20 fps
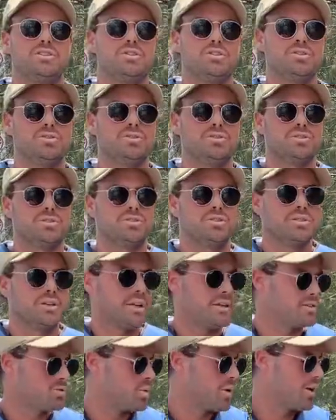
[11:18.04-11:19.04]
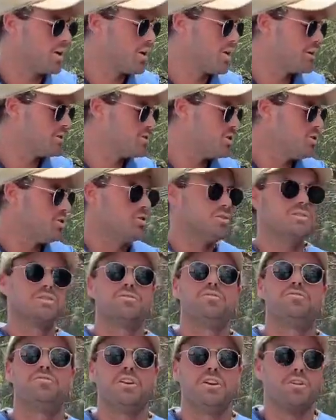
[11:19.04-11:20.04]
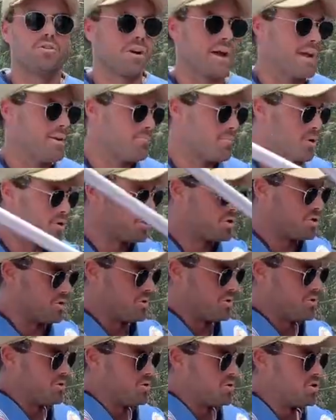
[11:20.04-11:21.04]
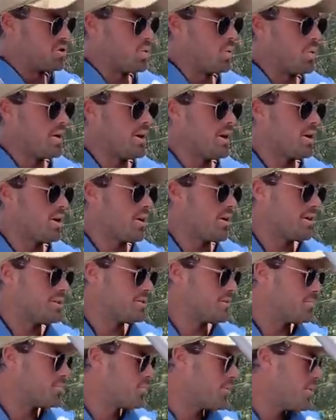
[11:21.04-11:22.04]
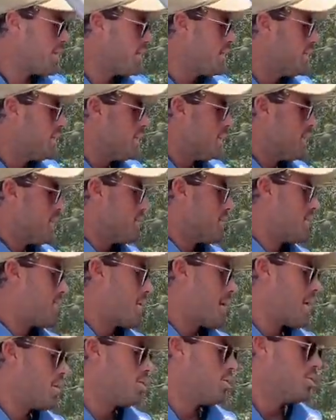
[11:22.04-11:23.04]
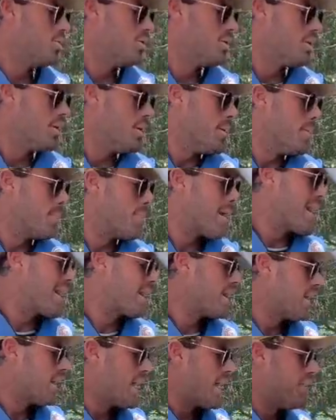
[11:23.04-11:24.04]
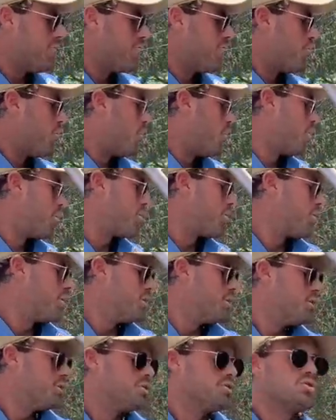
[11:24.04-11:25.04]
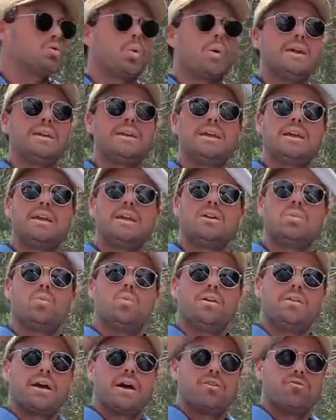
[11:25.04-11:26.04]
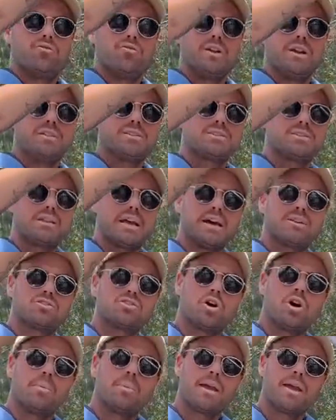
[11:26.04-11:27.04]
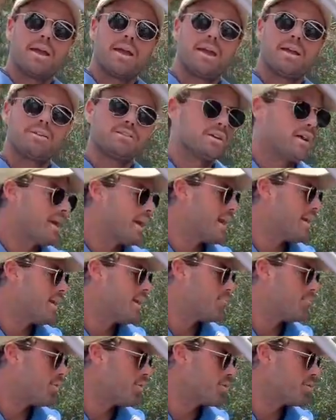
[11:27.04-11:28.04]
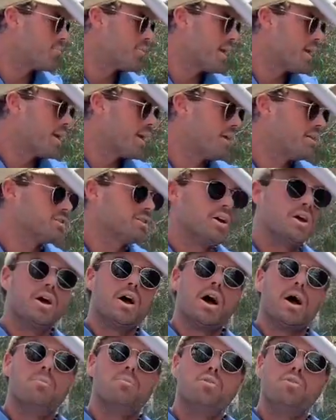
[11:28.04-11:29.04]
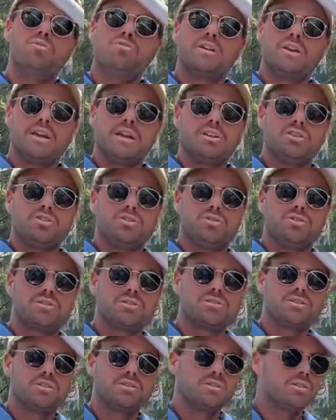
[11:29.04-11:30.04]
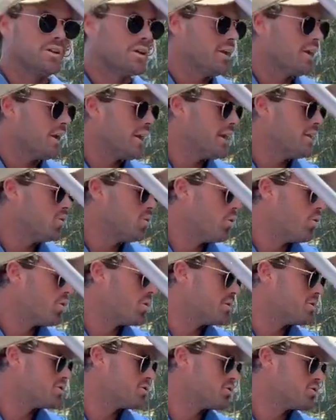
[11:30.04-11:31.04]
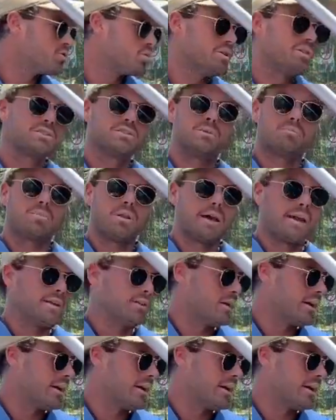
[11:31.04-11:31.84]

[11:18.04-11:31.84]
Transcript: use is we're going to use a figure 8 motion. So we are going to bring the paddle back and forth, tweaking with our wrist. Our top hand and our bottom hand are moving in unison in order to twist the blade